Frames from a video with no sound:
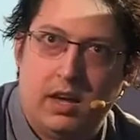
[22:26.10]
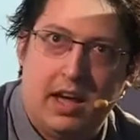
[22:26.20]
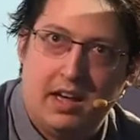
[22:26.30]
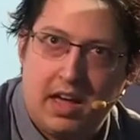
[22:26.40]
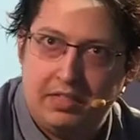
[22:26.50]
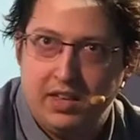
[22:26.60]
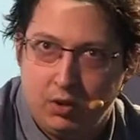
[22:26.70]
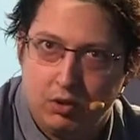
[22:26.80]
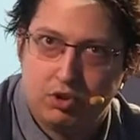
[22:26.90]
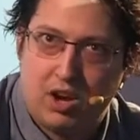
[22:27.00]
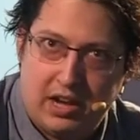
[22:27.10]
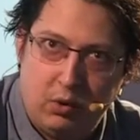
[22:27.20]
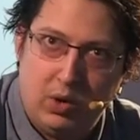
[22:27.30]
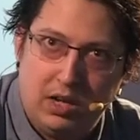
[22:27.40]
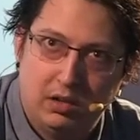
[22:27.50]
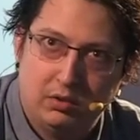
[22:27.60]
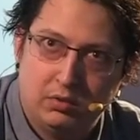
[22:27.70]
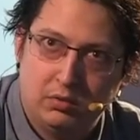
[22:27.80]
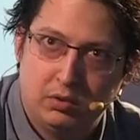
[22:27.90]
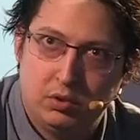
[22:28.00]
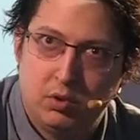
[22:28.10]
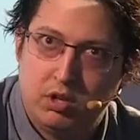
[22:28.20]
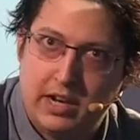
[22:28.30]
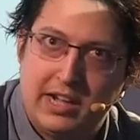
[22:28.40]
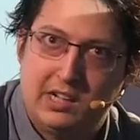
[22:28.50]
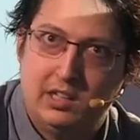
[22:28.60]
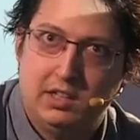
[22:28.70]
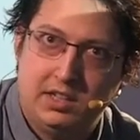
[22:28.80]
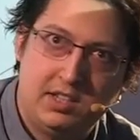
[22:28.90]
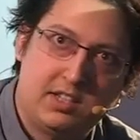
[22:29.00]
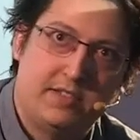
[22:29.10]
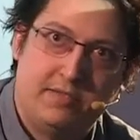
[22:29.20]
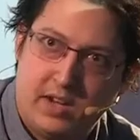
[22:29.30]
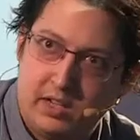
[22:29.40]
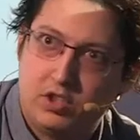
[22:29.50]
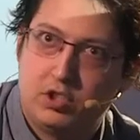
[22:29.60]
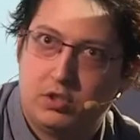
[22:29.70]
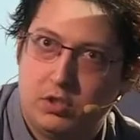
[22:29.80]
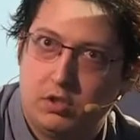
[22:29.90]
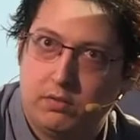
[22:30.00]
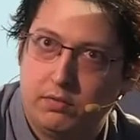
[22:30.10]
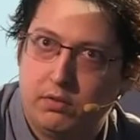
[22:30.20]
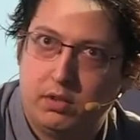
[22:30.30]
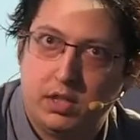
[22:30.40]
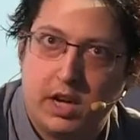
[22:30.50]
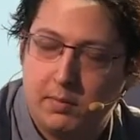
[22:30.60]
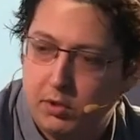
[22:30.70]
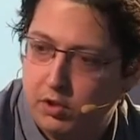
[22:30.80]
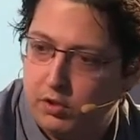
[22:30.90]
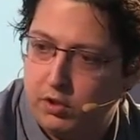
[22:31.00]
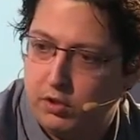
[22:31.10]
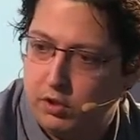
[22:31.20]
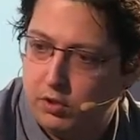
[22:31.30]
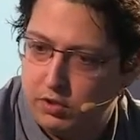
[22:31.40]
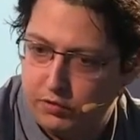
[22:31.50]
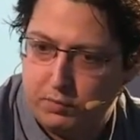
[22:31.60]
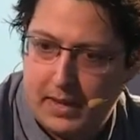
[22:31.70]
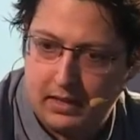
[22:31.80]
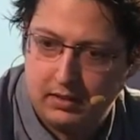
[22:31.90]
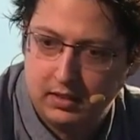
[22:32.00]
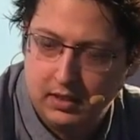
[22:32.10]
I think also how well you do on Kaggle is a function of the time you've spent.